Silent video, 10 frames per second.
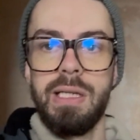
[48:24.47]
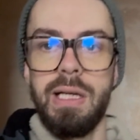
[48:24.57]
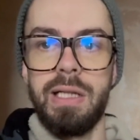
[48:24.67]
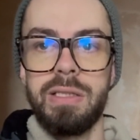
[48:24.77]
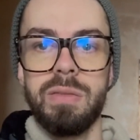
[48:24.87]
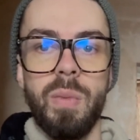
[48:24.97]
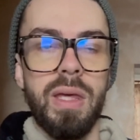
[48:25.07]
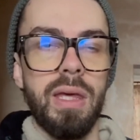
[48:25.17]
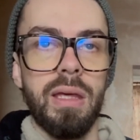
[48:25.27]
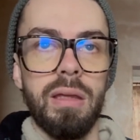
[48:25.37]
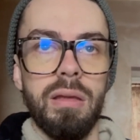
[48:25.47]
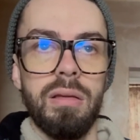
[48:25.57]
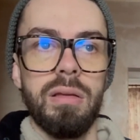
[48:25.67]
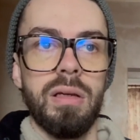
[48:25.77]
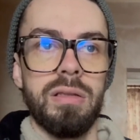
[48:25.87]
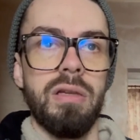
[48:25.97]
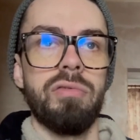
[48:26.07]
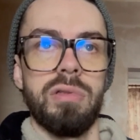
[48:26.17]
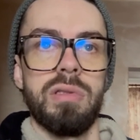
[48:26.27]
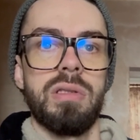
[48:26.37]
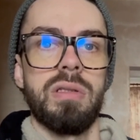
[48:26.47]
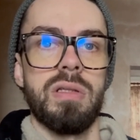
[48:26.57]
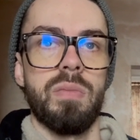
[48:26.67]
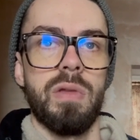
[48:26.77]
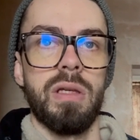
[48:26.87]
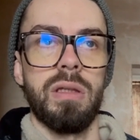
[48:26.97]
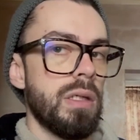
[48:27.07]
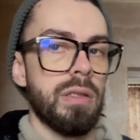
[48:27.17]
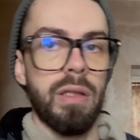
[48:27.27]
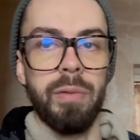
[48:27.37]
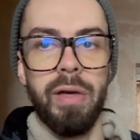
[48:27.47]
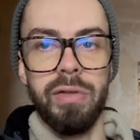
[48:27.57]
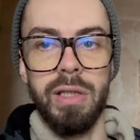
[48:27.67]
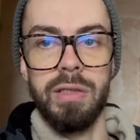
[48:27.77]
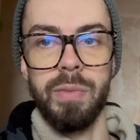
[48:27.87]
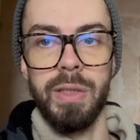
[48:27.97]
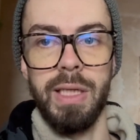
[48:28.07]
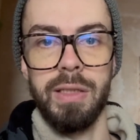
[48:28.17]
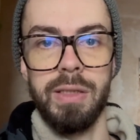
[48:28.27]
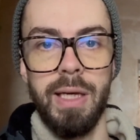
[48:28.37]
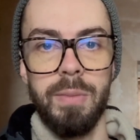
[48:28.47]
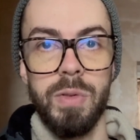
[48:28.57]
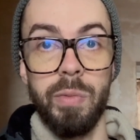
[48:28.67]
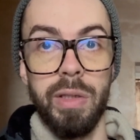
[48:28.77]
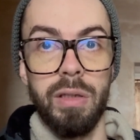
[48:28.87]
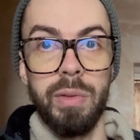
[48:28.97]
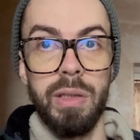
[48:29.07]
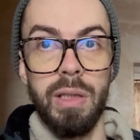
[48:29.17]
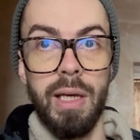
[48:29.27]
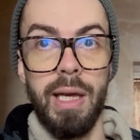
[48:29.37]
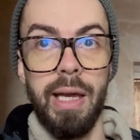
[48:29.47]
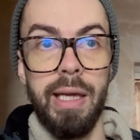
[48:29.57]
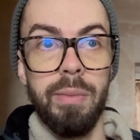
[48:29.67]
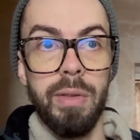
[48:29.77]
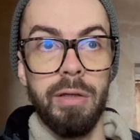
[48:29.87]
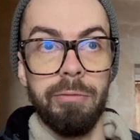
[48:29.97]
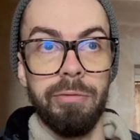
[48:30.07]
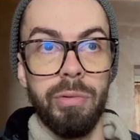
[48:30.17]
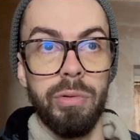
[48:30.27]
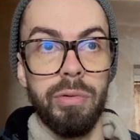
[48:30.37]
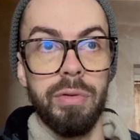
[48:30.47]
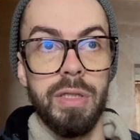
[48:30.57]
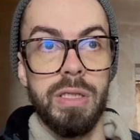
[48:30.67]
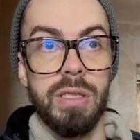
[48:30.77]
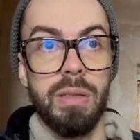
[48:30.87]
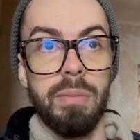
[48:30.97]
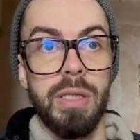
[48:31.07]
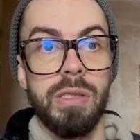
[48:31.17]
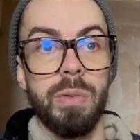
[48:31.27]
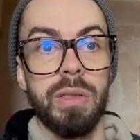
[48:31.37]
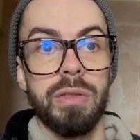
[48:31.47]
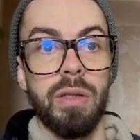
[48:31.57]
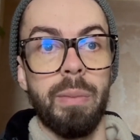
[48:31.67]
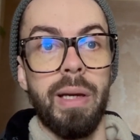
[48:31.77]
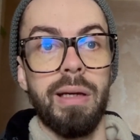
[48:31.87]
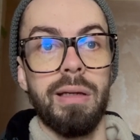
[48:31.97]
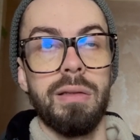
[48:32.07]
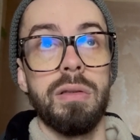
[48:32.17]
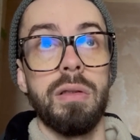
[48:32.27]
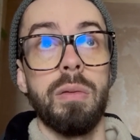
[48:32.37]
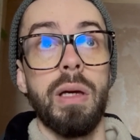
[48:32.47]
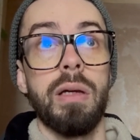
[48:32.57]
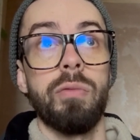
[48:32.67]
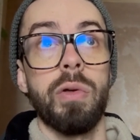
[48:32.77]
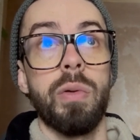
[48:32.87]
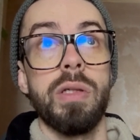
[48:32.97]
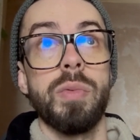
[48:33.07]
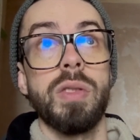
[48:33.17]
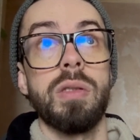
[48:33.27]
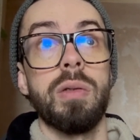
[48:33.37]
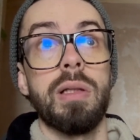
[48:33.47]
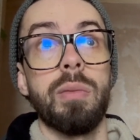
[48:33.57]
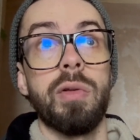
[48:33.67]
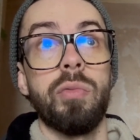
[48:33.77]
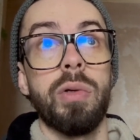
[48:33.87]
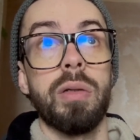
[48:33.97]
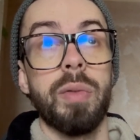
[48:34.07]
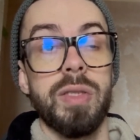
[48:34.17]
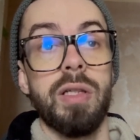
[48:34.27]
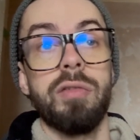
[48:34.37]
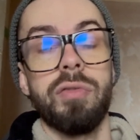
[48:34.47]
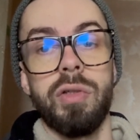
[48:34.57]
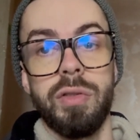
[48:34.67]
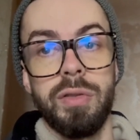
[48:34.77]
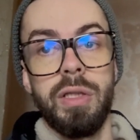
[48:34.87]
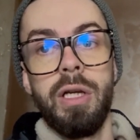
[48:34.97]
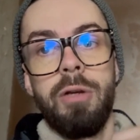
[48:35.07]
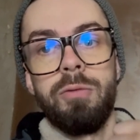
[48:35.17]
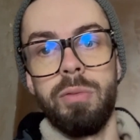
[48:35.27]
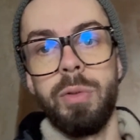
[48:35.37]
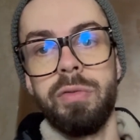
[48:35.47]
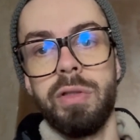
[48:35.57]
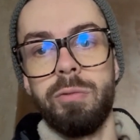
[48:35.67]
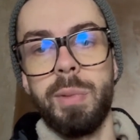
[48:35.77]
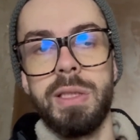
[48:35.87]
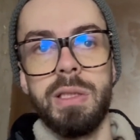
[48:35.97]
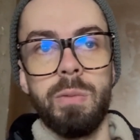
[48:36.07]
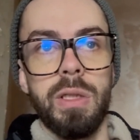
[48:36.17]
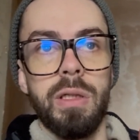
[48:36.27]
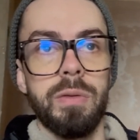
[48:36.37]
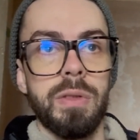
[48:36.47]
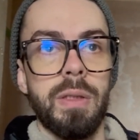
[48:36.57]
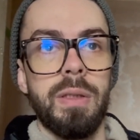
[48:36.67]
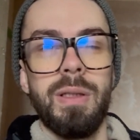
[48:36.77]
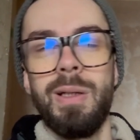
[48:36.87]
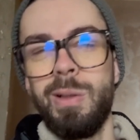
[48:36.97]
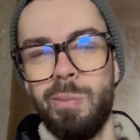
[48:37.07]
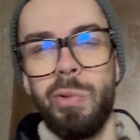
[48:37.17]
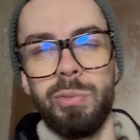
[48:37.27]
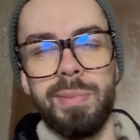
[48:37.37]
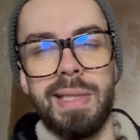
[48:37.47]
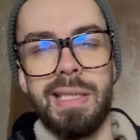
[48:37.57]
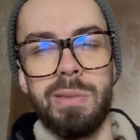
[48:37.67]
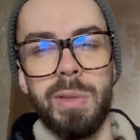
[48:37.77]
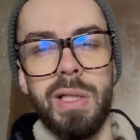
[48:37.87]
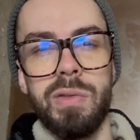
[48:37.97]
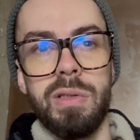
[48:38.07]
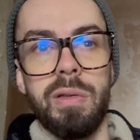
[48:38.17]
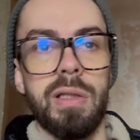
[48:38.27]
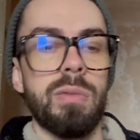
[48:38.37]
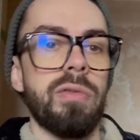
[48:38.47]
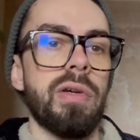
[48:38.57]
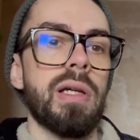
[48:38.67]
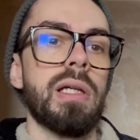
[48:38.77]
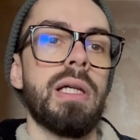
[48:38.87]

and just making a difference to something. So there we have it, there's my next steps. We're going to be aiming for this major works on the back. To do that requires me to do a little bit of work myself on removing and replacing windows. Probably get somebody else to do that, to be fair.